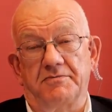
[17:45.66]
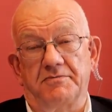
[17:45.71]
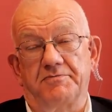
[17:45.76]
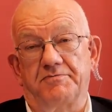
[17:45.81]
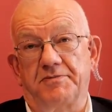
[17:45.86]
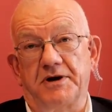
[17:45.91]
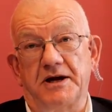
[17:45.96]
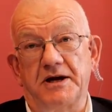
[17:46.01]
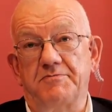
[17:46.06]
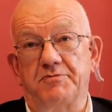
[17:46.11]

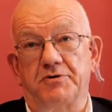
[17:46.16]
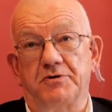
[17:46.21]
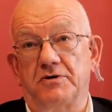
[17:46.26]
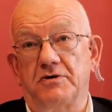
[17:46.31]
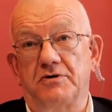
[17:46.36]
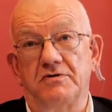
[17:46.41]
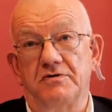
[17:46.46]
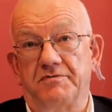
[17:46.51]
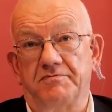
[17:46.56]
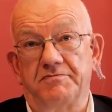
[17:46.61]
people
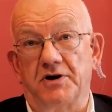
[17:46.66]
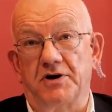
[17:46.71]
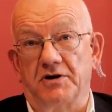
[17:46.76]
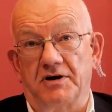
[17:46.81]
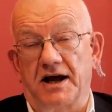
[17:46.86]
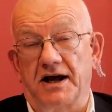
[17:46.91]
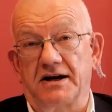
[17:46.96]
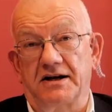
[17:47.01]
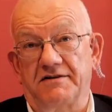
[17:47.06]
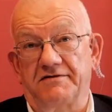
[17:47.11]
who,
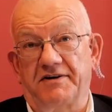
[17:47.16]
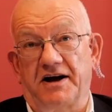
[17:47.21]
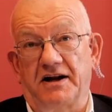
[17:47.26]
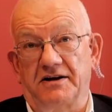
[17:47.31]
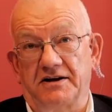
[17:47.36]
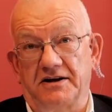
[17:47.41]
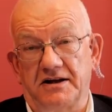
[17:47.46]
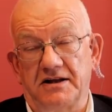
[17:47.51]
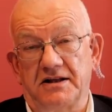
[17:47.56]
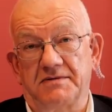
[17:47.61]
like
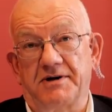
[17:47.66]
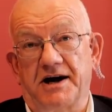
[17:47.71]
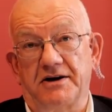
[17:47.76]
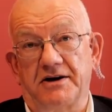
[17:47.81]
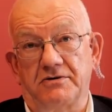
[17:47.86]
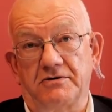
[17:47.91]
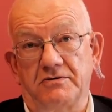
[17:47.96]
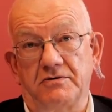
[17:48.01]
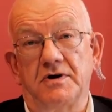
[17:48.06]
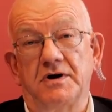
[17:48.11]
Navalny, the man
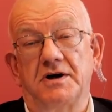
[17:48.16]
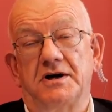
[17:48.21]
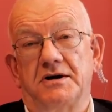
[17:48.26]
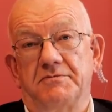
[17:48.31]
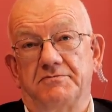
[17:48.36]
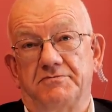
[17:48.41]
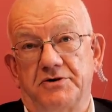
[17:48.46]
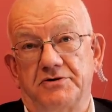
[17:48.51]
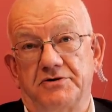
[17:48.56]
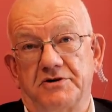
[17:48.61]
who
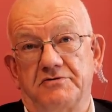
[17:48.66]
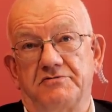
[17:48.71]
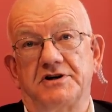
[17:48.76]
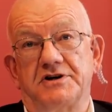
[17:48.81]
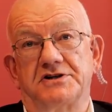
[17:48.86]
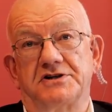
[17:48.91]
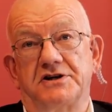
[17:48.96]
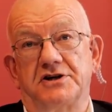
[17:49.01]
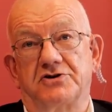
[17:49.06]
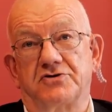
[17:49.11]
Putin
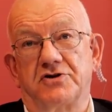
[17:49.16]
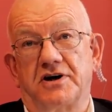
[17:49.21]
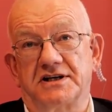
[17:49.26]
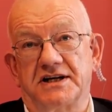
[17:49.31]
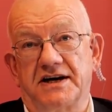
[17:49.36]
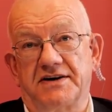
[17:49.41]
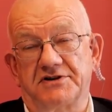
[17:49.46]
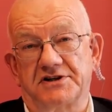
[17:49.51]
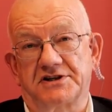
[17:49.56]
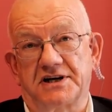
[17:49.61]
recently tried to
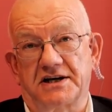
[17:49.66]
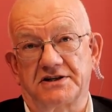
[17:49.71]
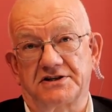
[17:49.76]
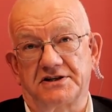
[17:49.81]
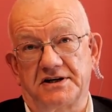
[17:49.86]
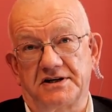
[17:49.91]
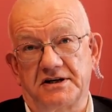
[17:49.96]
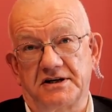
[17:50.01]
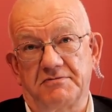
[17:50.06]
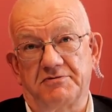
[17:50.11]
have
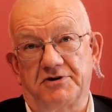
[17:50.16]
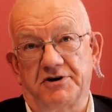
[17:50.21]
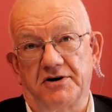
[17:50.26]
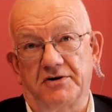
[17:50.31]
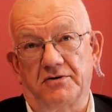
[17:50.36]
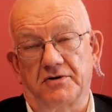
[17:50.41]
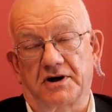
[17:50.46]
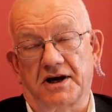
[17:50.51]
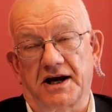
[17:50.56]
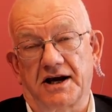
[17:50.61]
assassinated by all
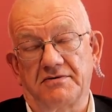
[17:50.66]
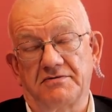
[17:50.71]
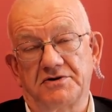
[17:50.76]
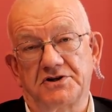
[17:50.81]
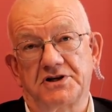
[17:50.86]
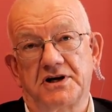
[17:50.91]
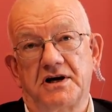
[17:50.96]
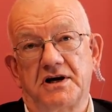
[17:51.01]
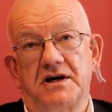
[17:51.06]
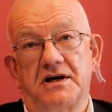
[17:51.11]
accounts,
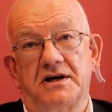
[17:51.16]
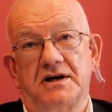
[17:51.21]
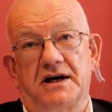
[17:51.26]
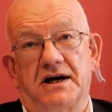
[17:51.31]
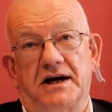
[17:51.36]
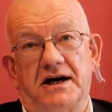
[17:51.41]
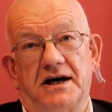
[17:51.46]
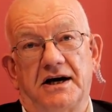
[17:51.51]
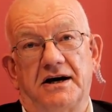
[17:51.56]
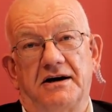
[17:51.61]

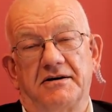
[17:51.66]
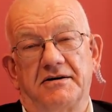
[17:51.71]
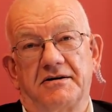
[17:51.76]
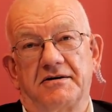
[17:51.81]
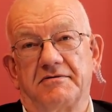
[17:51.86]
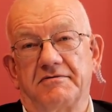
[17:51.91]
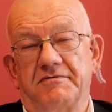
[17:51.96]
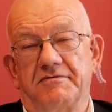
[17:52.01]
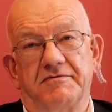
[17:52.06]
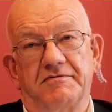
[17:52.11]

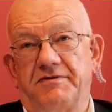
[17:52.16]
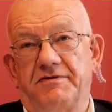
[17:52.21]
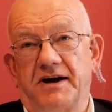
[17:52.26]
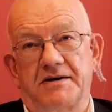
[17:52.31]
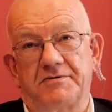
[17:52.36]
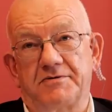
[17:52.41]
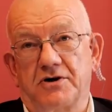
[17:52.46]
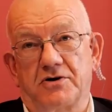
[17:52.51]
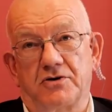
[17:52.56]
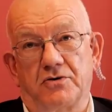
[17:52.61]

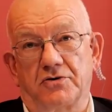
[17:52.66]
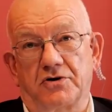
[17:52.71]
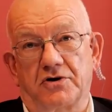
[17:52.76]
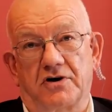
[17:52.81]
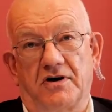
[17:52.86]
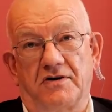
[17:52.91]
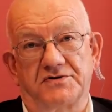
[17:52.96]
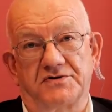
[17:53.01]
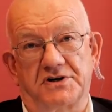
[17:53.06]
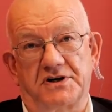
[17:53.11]
Vladimir
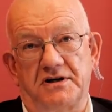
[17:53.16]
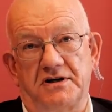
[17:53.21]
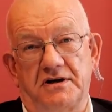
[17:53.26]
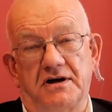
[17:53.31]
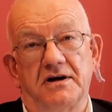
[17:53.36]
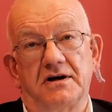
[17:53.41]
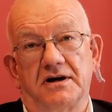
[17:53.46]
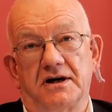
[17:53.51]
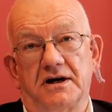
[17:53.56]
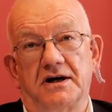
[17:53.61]
Khodorkovsky,
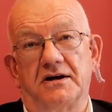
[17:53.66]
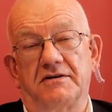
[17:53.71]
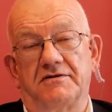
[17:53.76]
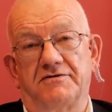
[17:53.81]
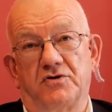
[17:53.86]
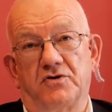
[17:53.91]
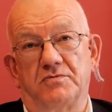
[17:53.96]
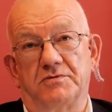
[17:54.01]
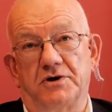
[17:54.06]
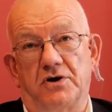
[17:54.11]

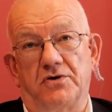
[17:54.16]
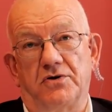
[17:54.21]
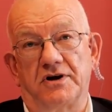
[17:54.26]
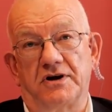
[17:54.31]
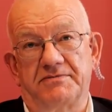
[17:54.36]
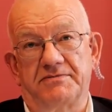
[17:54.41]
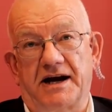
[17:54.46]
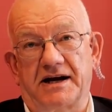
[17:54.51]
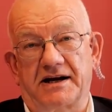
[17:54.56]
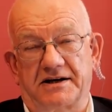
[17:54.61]
former oil
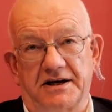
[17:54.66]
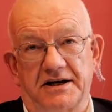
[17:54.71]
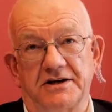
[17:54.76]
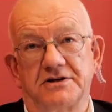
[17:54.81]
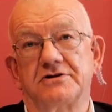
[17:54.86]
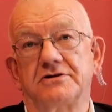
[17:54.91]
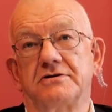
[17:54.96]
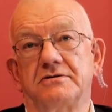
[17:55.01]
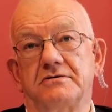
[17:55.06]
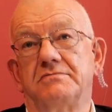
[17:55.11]
magnate
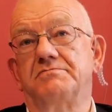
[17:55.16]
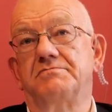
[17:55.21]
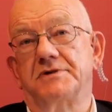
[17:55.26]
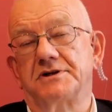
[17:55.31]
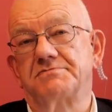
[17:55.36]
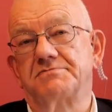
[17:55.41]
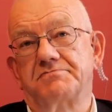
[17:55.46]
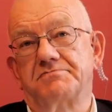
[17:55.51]
who is